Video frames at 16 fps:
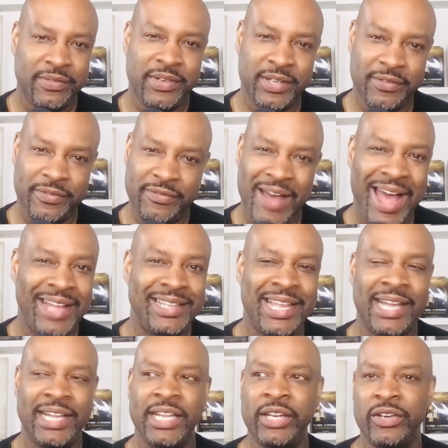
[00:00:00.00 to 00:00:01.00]
to find
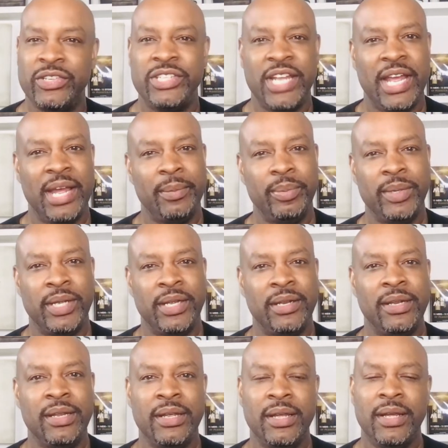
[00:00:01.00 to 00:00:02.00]
that inner
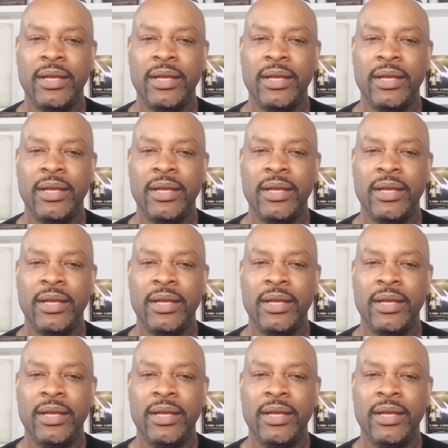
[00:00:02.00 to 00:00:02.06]
champion.